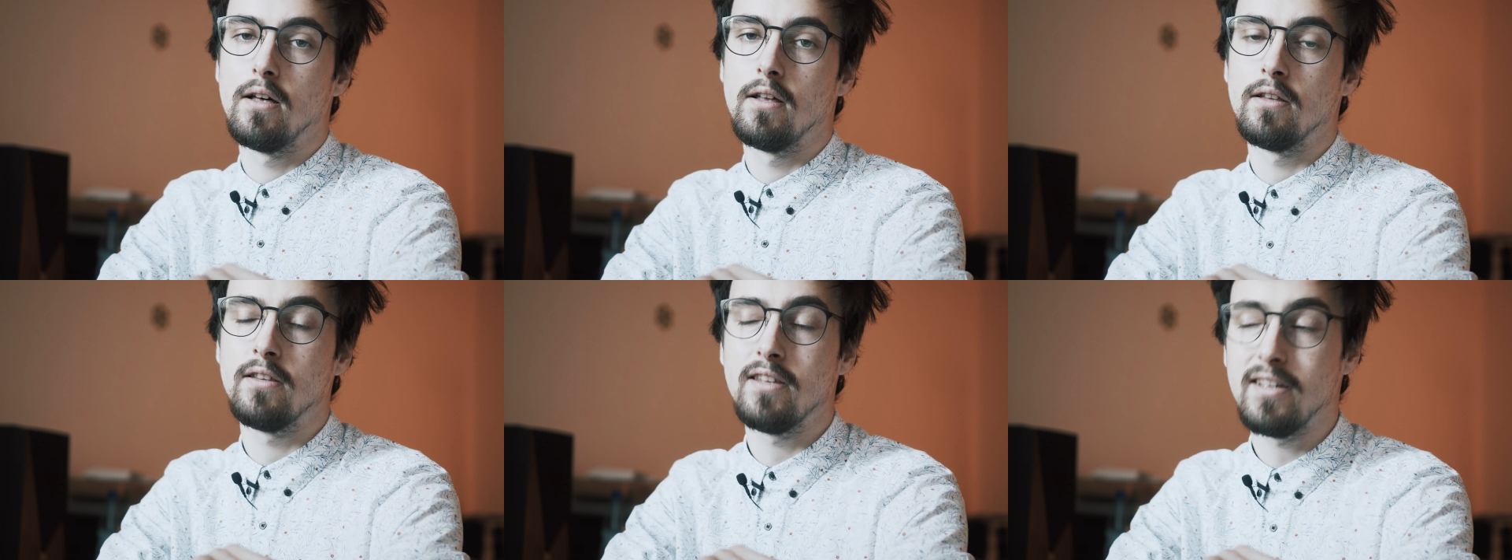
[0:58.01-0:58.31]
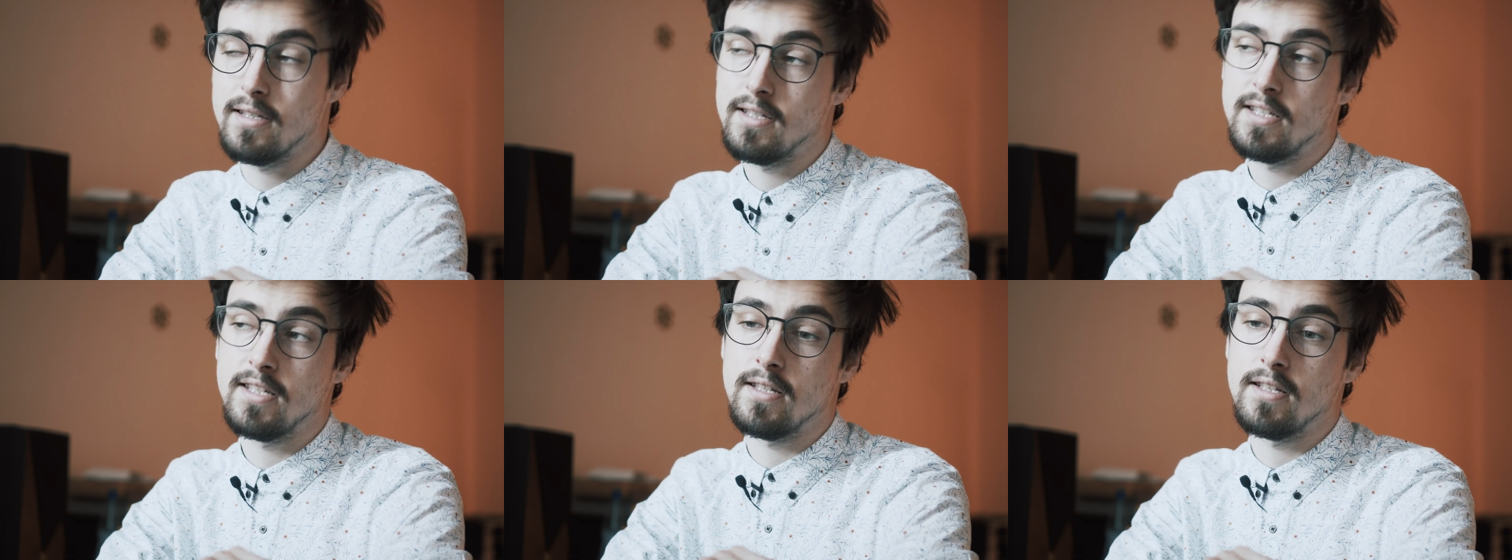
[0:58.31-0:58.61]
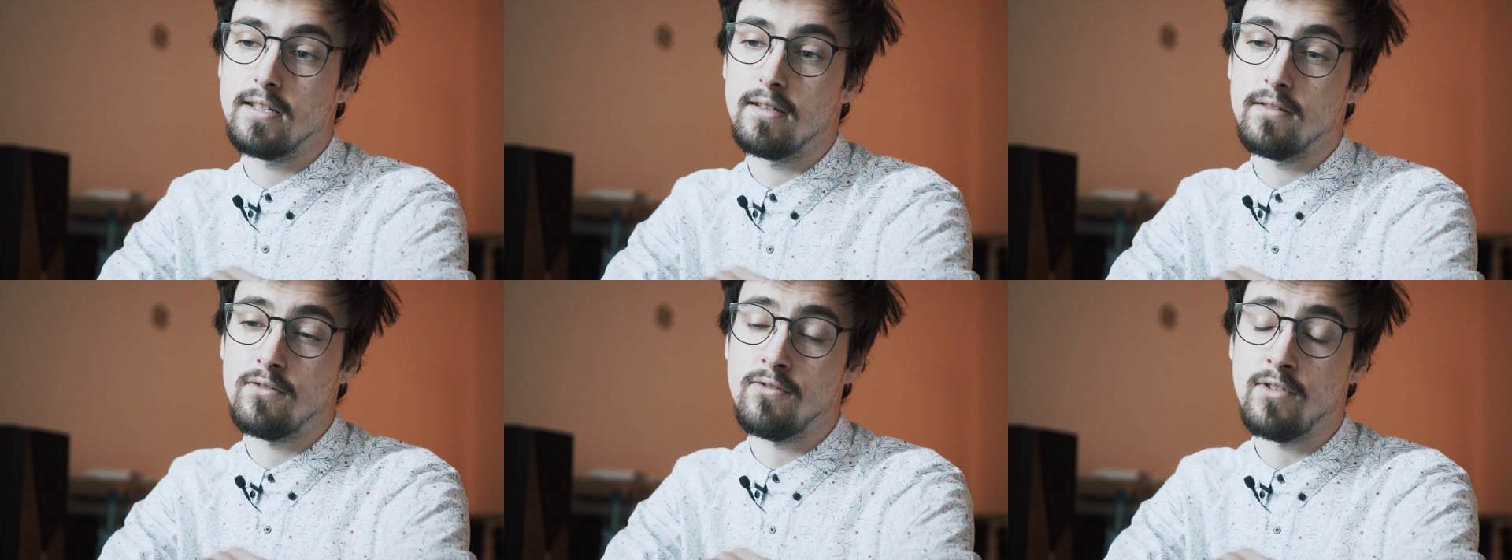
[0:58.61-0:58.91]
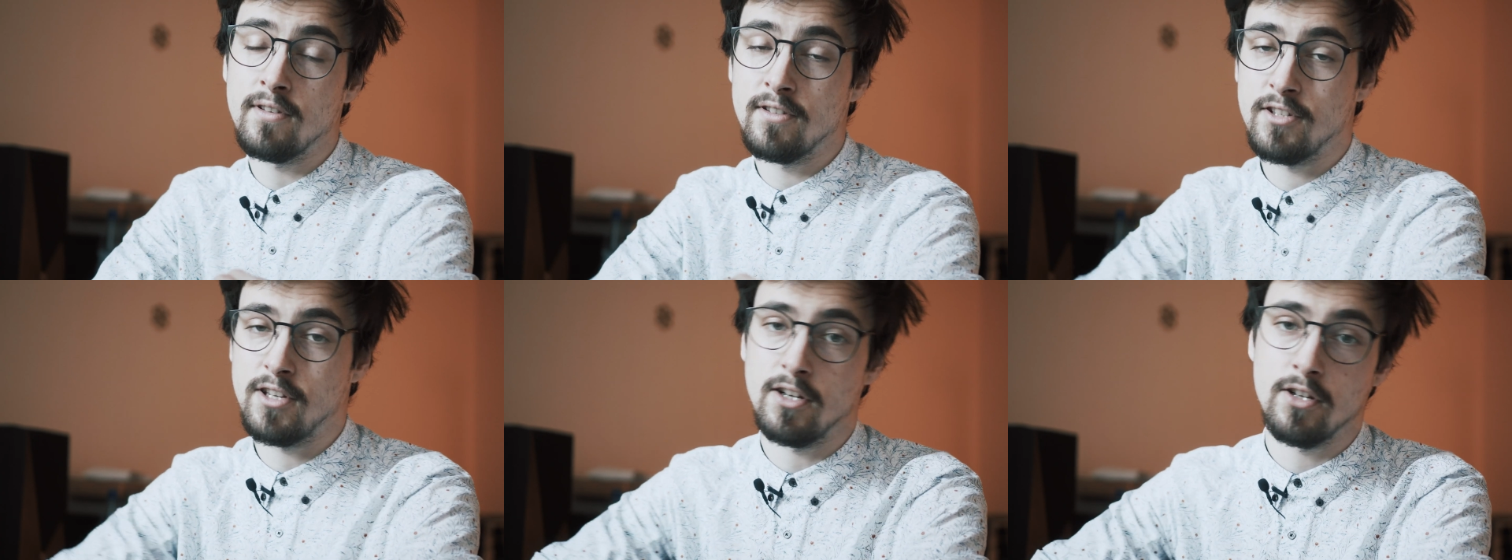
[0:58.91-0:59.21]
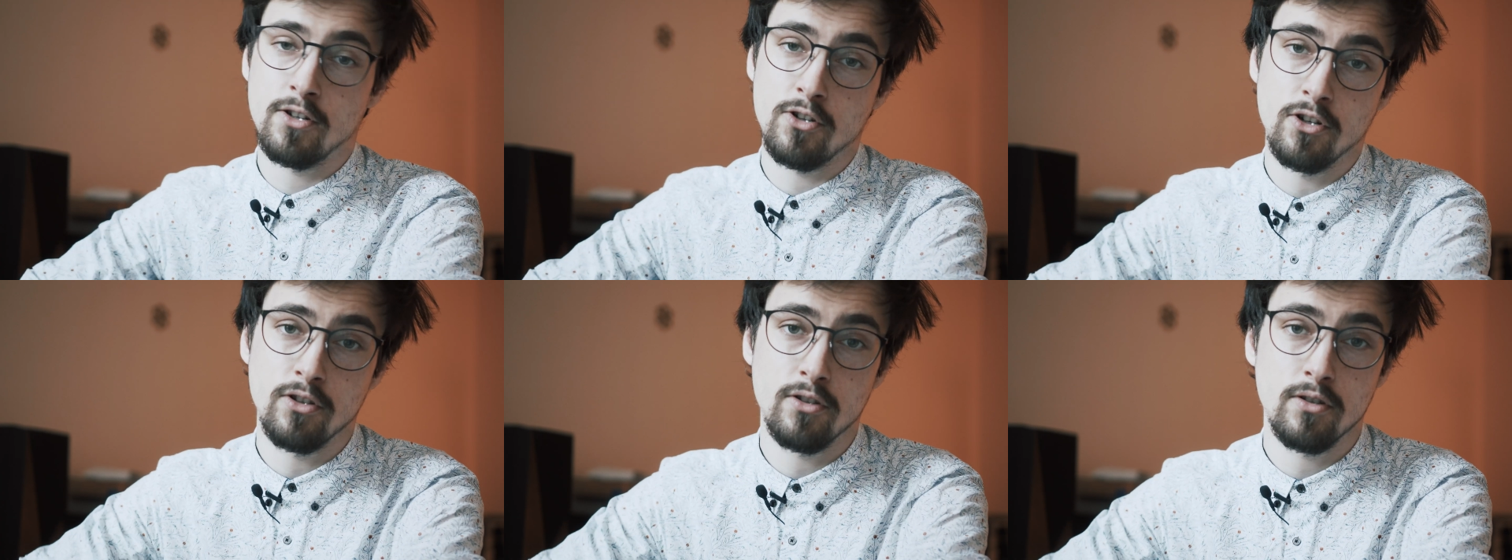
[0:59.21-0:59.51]
This
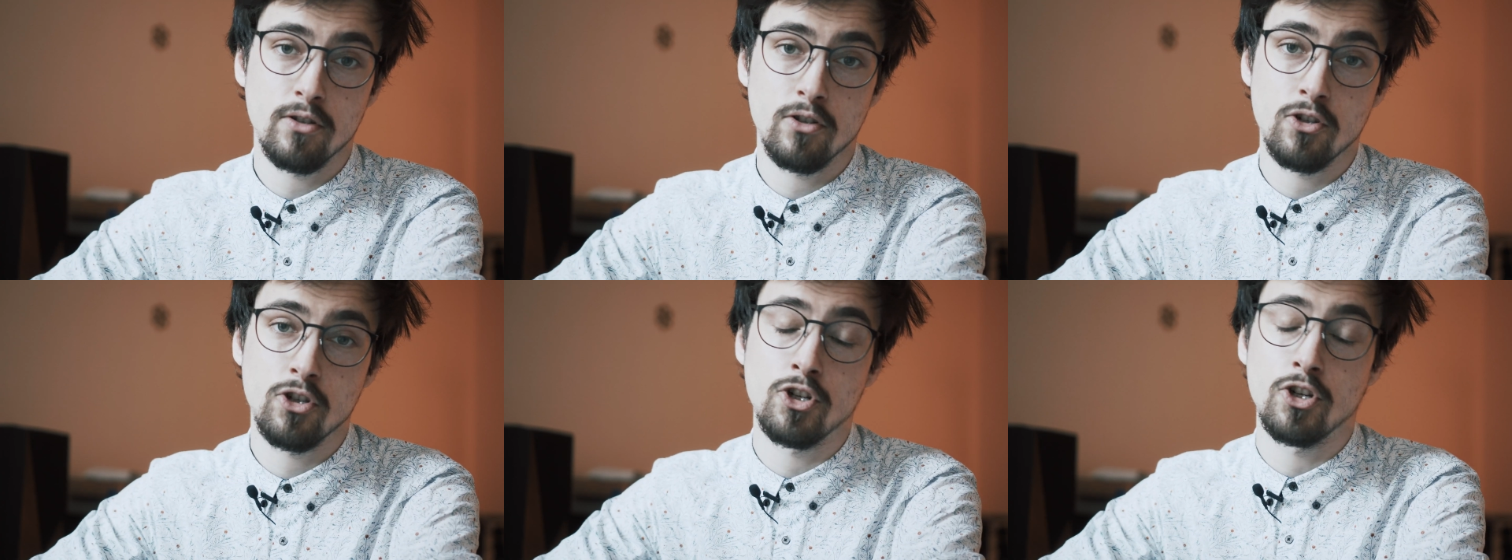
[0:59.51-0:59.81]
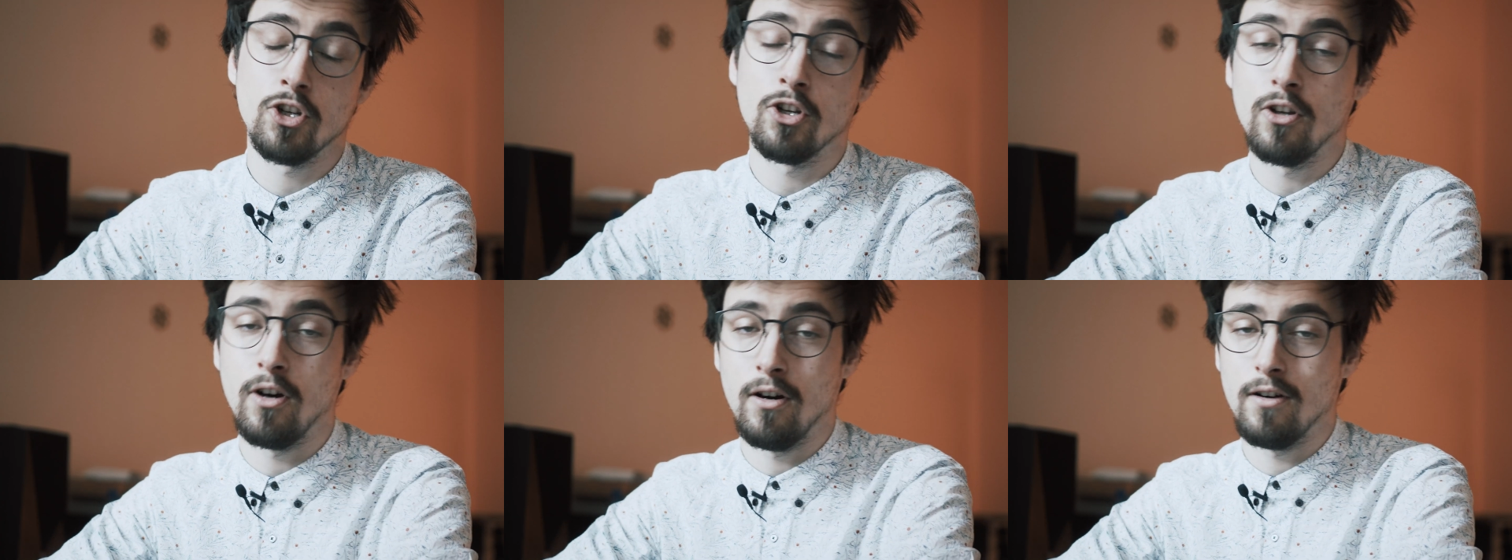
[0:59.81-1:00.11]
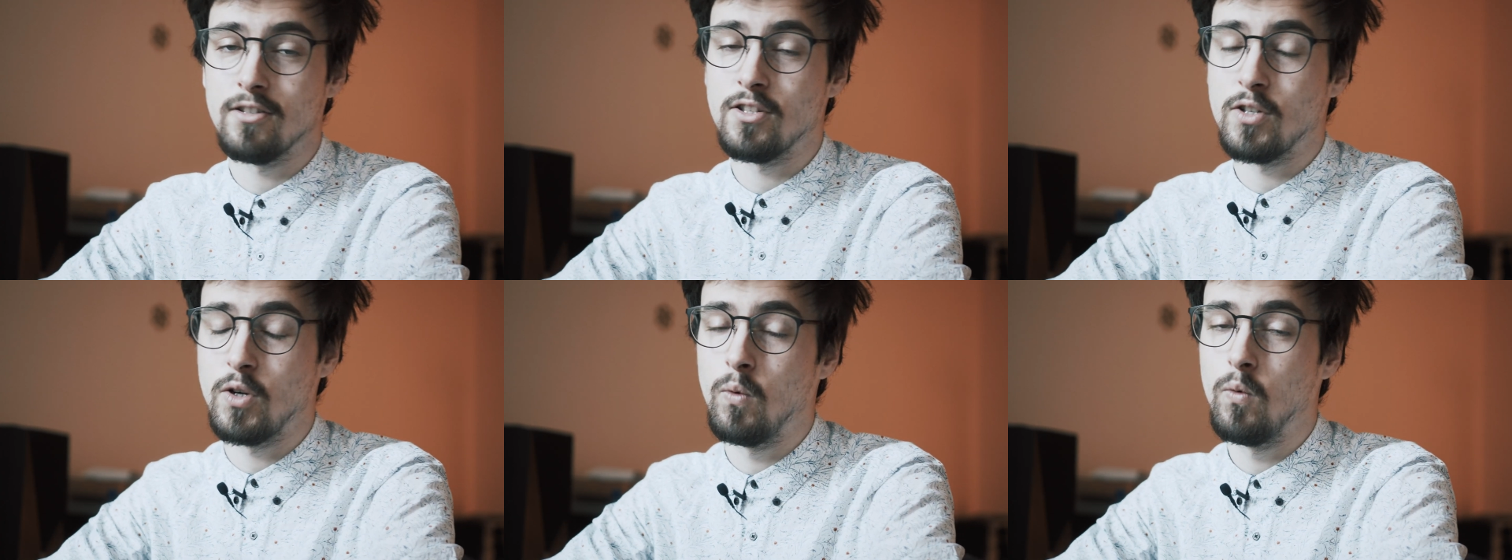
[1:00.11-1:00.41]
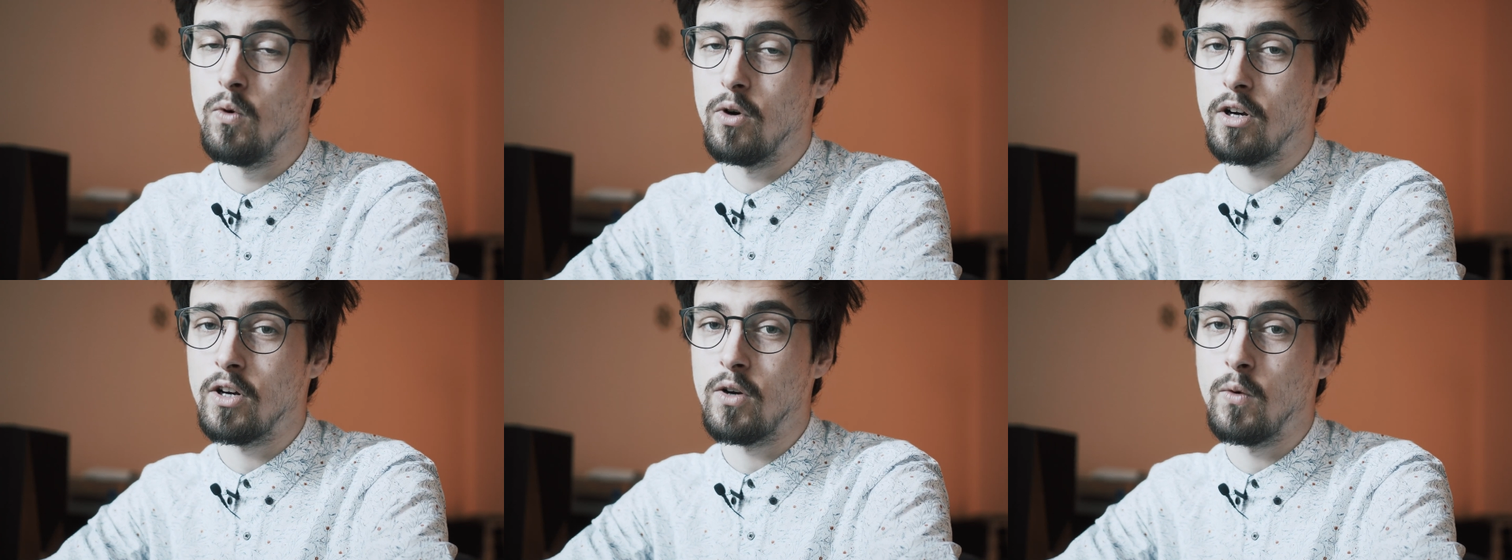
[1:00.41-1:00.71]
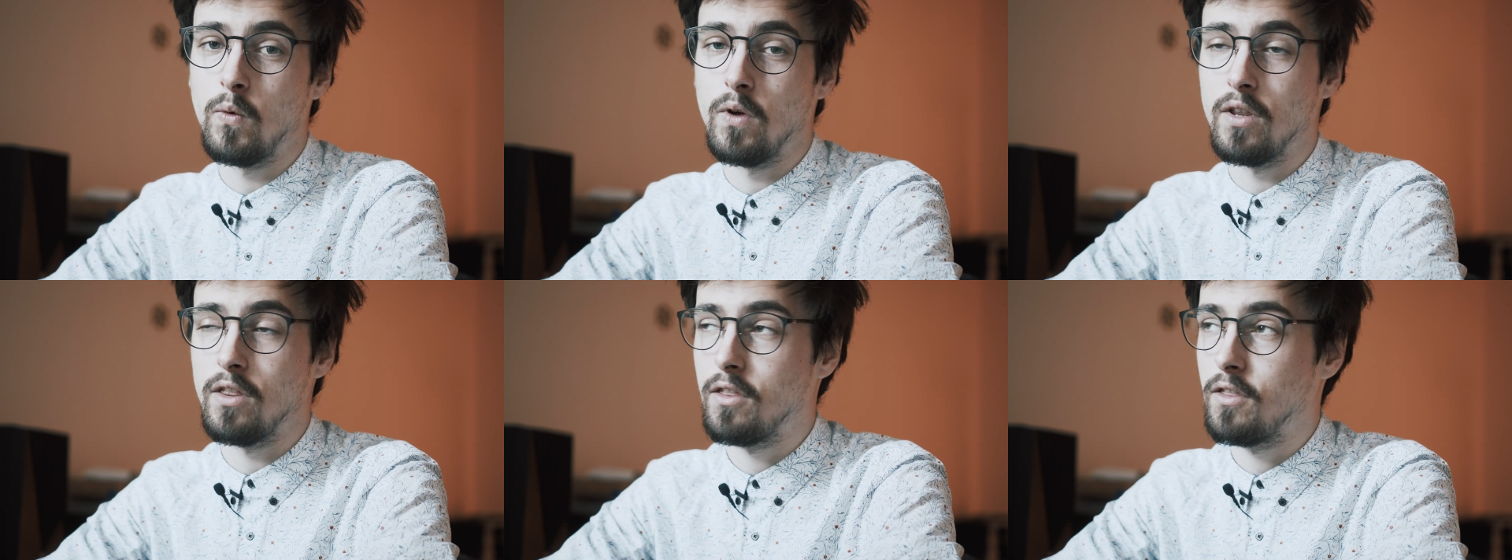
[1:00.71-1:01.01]
transition should also
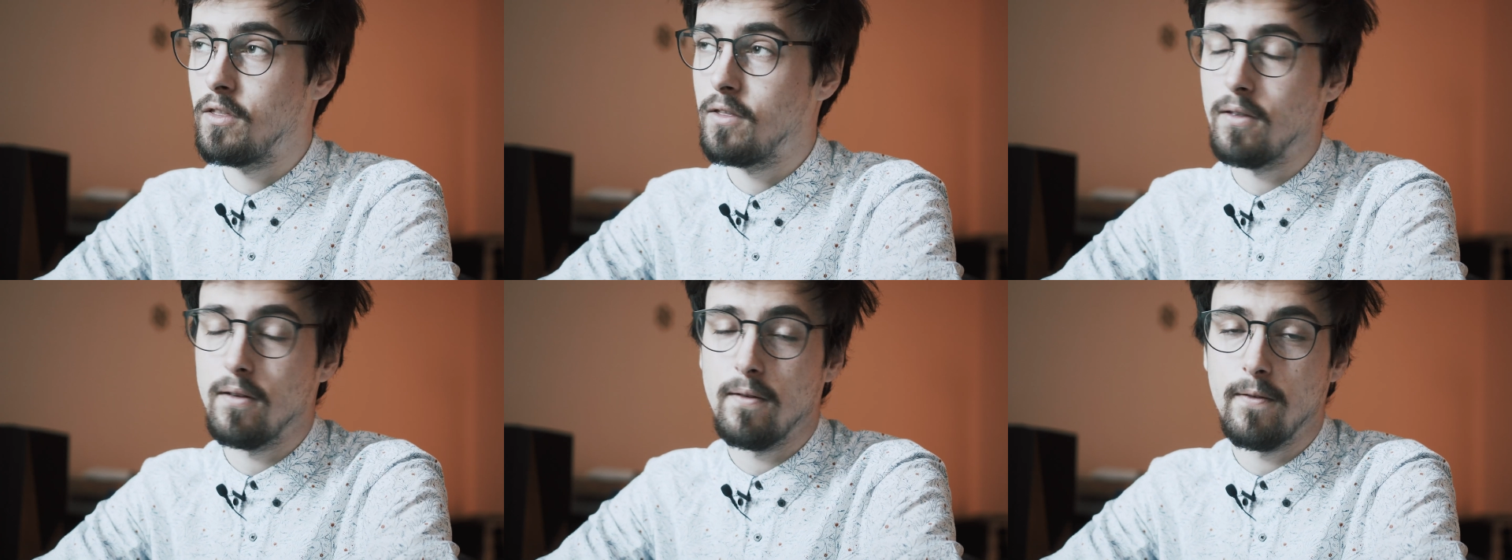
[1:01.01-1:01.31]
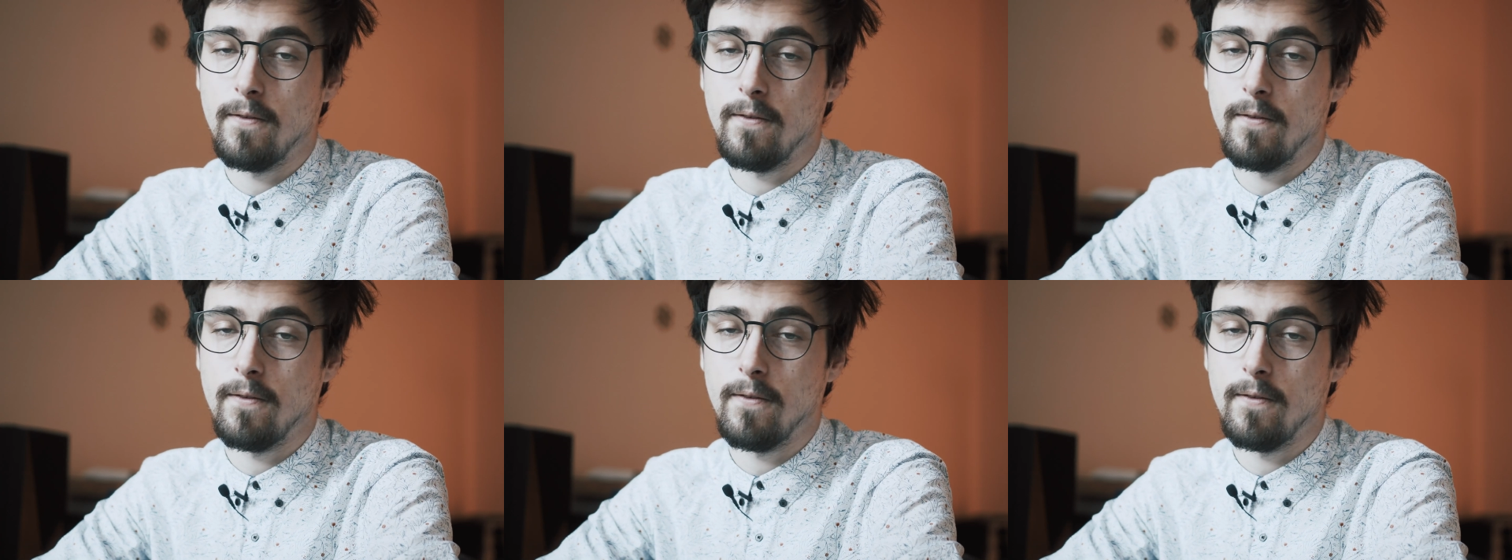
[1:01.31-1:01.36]
work with